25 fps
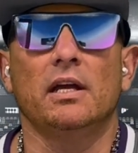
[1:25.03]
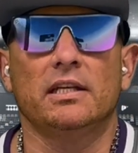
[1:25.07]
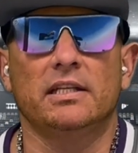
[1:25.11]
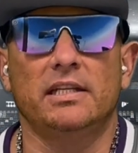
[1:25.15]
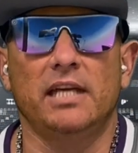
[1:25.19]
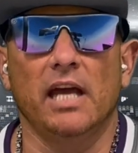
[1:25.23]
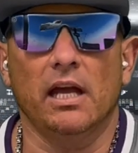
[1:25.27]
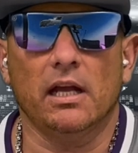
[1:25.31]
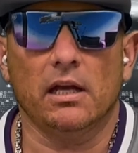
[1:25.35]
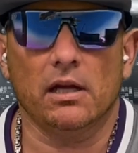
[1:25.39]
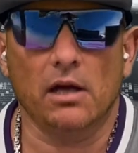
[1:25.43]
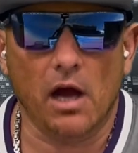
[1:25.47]

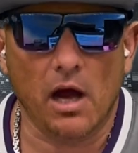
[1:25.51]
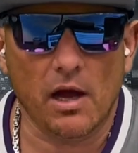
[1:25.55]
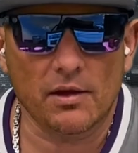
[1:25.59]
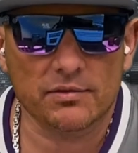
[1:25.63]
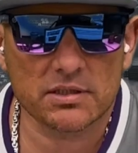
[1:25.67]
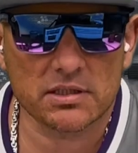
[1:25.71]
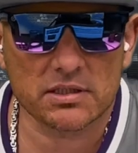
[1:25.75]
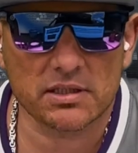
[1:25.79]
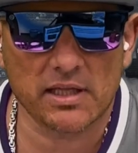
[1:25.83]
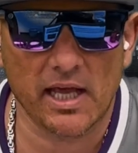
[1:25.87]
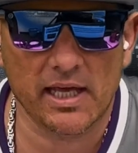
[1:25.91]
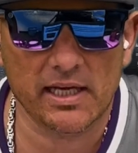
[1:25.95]
Kickoff
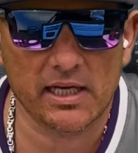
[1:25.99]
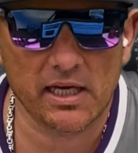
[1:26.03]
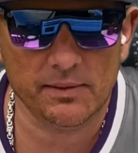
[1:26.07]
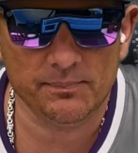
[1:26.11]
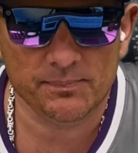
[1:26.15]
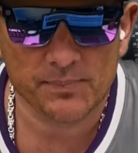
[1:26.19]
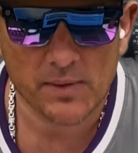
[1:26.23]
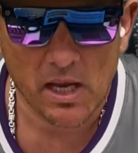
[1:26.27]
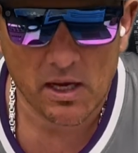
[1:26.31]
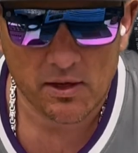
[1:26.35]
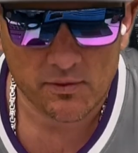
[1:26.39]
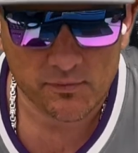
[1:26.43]

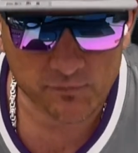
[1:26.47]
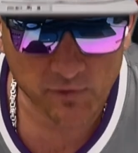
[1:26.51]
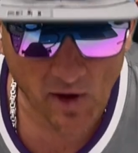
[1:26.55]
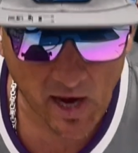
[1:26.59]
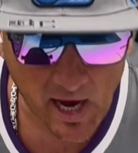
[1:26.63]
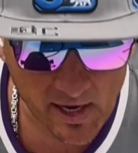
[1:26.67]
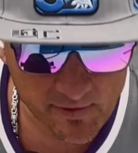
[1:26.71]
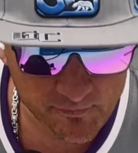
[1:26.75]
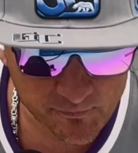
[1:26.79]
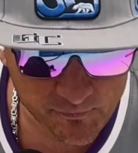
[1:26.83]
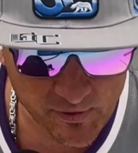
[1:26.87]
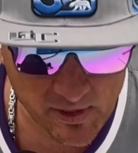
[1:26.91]
slated
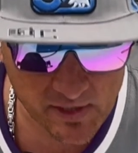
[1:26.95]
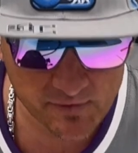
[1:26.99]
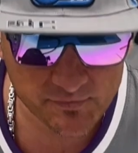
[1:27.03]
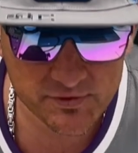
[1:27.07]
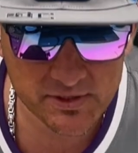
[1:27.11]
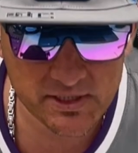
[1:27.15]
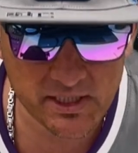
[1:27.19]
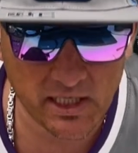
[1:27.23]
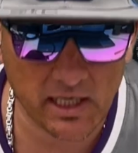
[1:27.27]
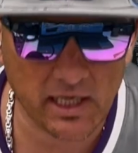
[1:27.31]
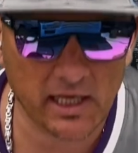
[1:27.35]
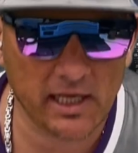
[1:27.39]

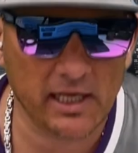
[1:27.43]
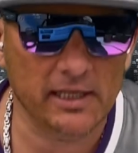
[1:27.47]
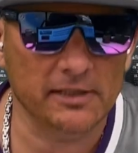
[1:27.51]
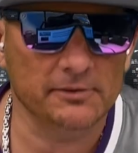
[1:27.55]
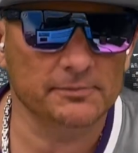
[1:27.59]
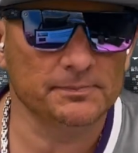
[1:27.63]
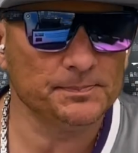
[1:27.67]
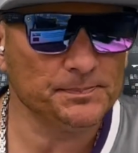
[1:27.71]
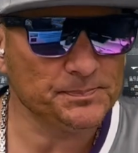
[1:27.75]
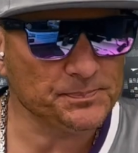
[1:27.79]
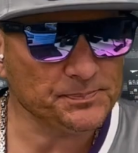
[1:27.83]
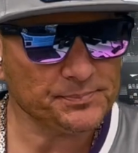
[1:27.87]

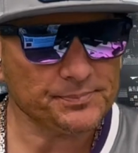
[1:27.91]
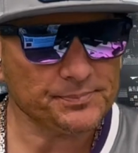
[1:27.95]
515.